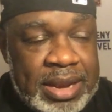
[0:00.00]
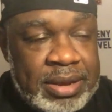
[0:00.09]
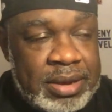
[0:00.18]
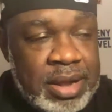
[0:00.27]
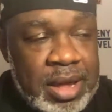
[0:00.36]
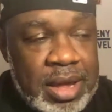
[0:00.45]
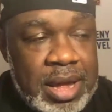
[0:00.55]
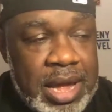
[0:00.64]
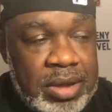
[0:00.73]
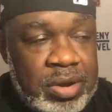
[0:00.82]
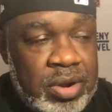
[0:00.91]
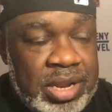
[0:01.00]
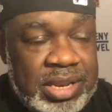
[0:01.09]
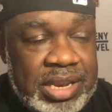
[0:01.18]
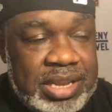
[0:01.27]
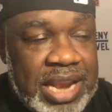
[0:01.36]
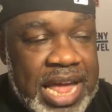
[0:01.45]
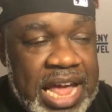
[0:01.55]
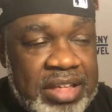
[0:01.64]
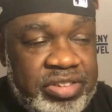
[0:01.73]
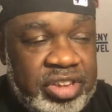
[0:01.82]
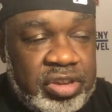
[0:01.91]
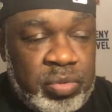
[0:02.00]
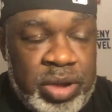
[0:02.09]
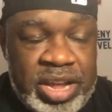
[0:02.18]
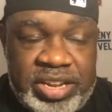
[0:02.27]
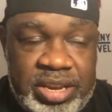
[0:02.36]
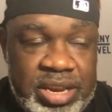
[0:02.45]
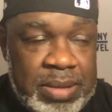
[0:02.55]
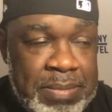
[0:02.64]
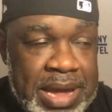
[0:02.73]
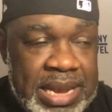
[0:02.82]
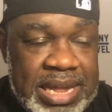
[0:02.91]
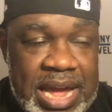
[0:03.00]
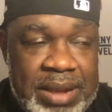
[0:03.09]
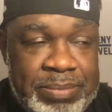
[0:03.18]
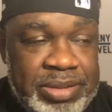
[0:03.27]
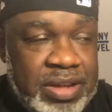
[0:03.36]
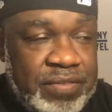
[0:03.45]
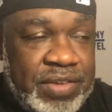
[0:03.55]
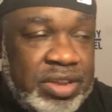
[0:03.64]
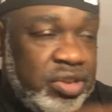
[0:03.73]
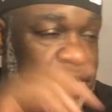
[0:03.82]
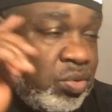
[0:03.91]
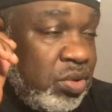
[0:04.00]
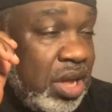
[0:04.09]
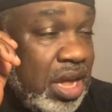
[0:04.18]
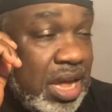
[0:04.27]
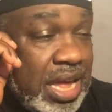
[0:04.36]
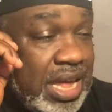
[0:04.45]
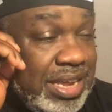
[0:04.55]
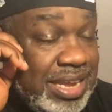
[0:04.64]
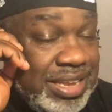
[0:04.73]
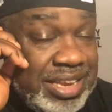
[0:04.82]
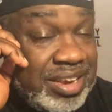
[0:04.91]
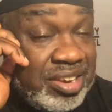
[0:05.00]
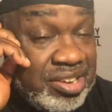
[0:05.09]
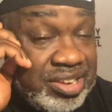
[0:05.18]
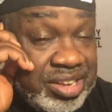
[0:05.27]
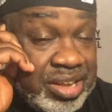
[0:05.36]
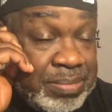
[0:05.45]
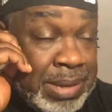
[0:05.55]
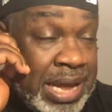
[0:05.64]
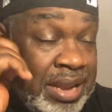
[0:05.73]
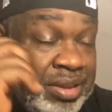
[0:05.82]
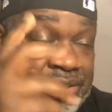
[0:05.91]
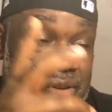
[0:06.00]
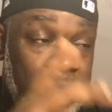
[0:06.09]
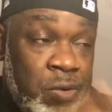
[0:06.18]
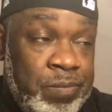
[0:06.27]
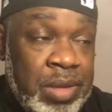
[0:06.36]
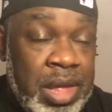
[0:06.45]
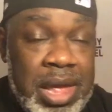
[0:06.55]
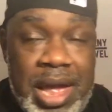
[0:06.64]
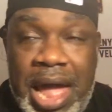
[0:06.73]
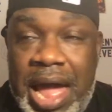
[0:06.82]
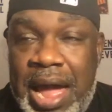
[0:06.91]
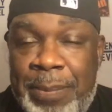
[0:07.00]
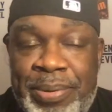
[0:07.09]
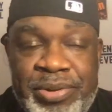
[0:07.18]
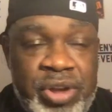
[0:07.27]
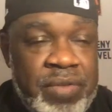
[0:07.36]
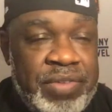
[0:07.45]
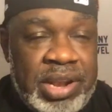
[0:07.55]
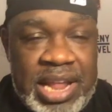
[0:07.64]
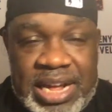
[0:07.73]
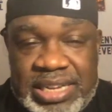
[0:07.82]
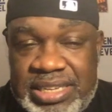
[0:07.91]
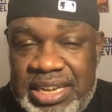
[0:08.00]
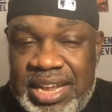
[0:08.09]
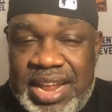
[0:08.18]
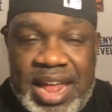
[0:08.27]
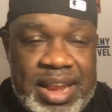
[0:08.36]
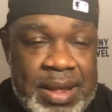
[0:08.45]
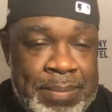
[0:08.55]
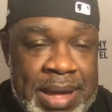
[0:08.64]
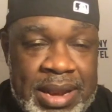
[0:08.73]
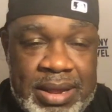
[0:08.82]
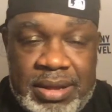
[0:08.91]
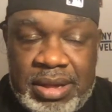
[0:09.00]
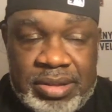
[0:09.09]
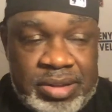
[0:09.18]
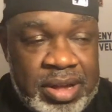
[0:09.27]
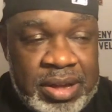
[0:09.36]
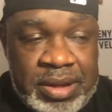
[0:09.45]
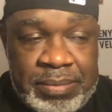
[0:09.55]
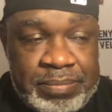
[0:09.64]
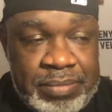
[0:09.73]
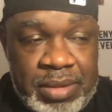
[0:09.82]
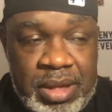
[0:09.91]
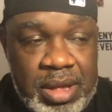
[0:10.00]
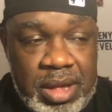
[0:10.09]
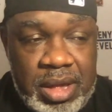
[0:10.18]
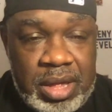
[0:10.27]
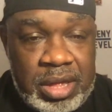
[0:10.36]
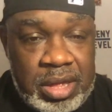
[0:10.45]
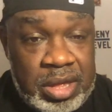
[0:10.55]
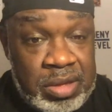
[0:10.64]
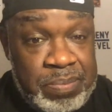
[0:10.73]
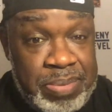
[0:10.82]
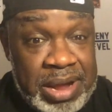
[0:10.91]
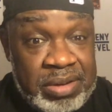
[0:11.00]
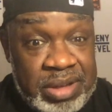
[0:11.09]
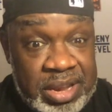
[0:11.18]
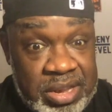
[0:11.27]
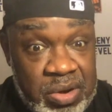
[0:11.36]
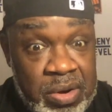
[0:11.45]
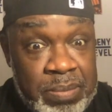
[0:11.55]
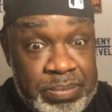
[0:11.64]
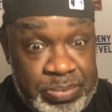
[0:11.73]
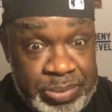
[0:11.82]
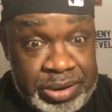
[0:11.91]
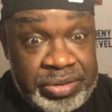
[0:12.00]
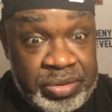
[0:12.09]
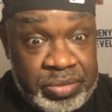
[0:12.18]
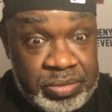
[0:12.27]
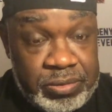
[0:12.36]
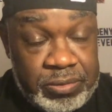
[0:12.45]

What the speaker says: And you know, this last situation Manny got himself into, he just didn't look good, man. So preserve your legacy, get out of there, Manny, because you probably gonna get tore up pretty soon.